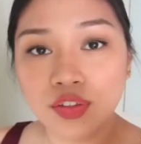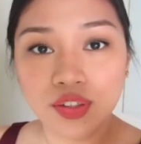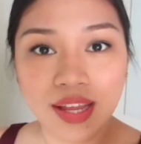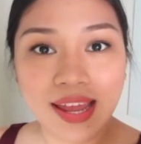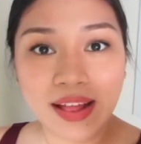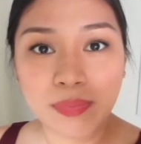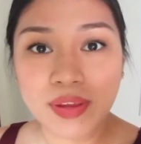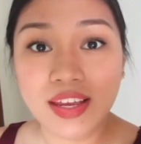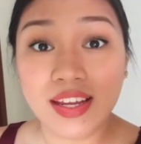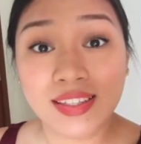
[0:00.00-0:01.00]
Today I'll
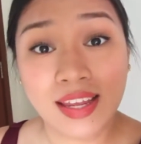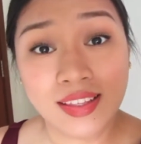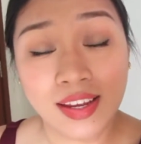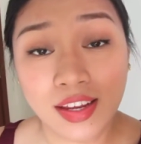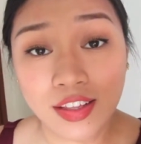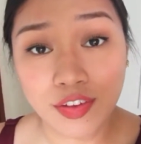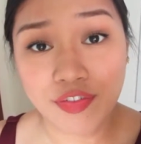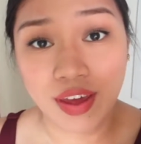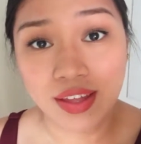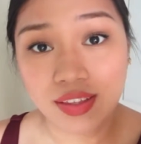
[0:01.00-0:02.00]
be attending an
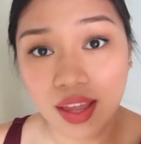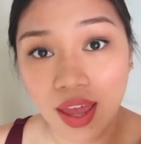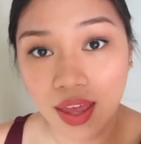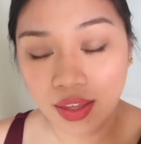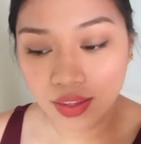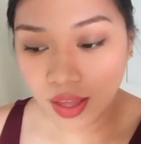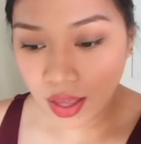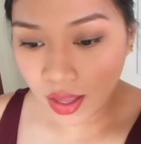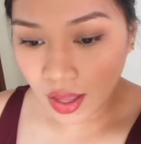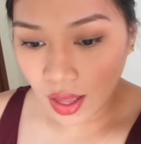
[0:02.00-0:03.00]
event, and
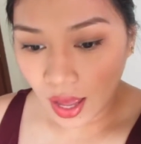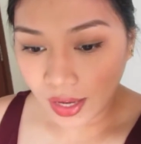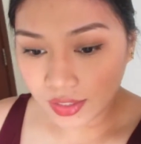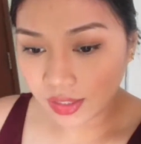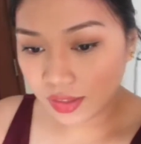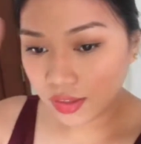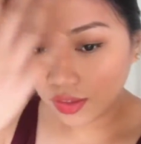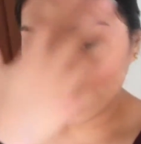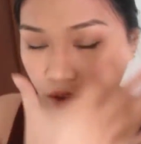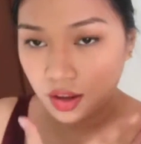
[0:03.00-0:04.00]
I did
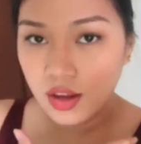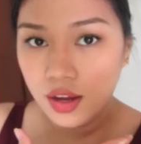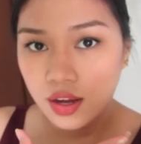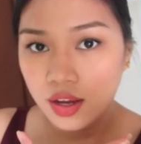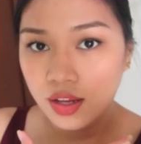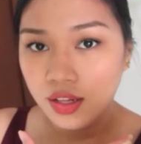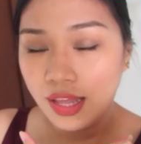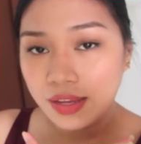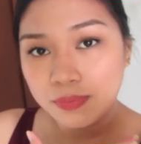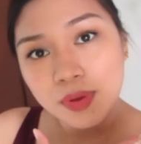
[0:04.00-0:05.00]

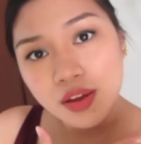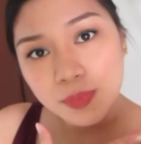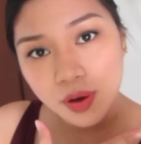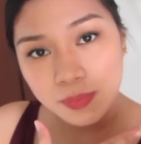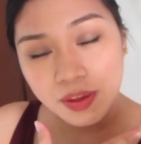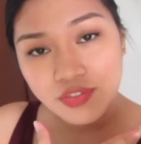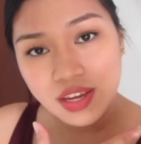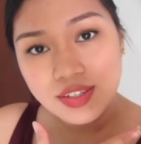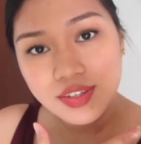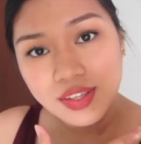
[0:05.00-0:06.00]
light makeup on my
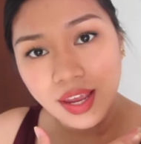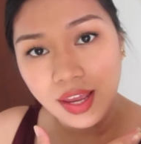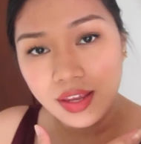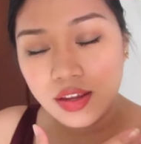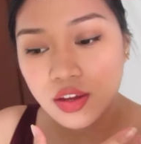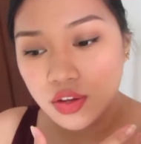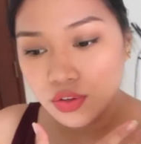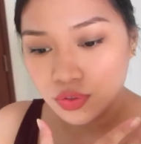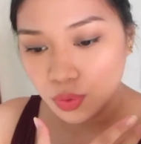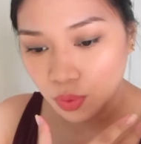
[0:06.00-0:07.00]
face today.
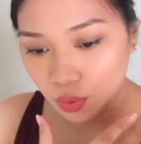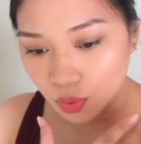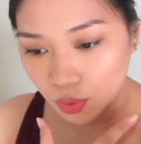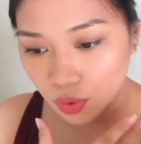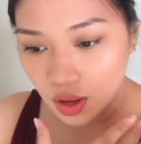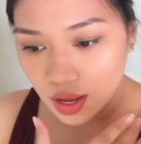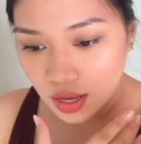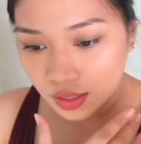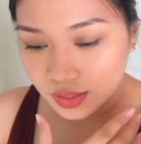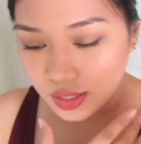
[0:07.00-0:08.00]
So
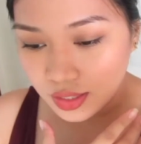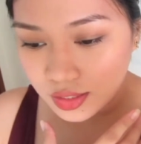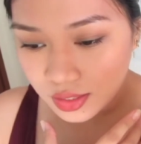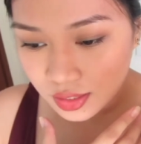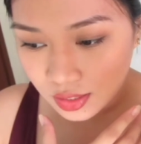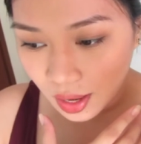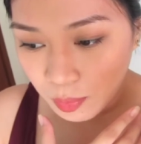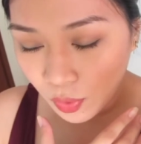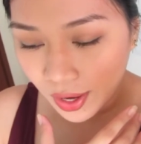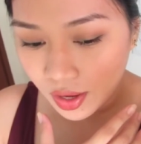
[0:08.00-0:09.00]
since
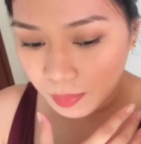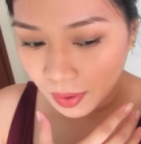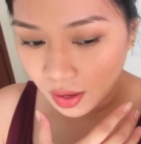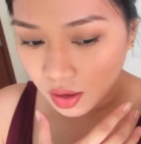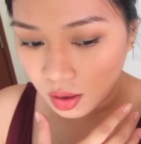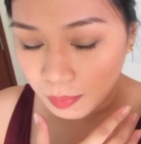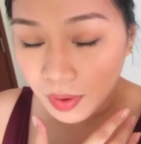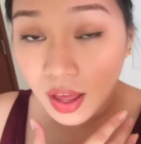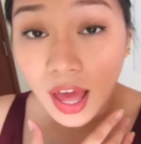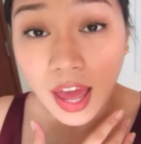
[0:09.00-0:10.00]
I'm wearing
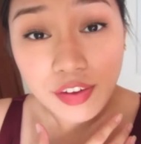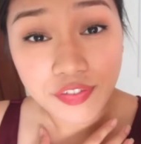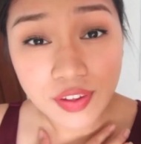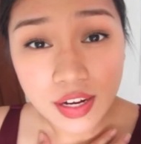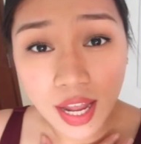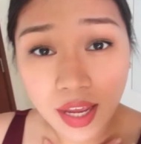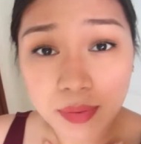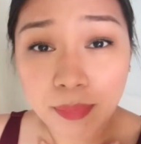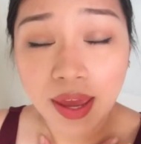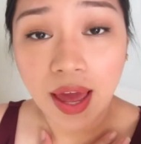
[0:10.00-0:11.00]
makeup, I feel like
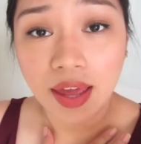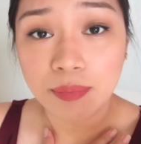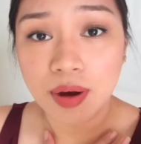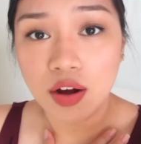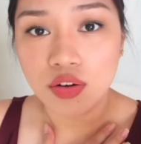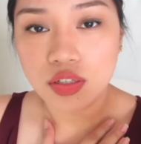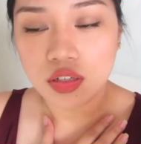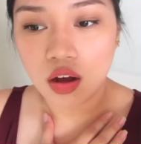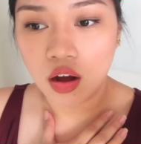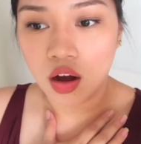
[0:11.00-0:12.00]
my eyebrows
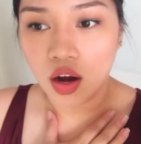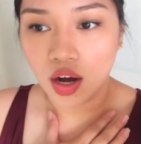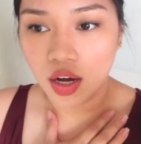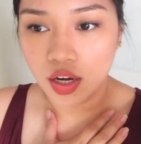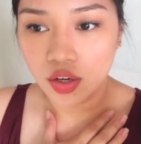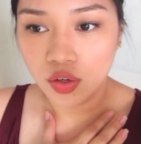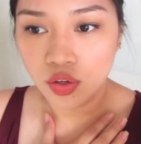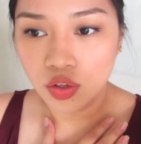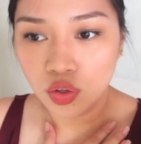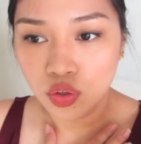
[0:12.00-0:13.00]
are
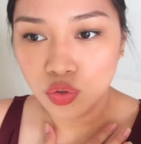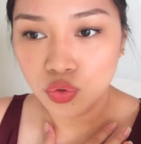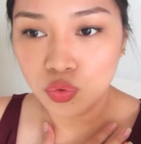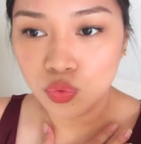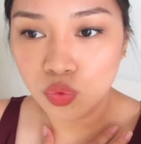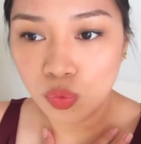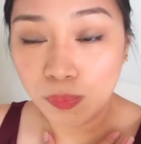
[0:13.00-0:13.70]
too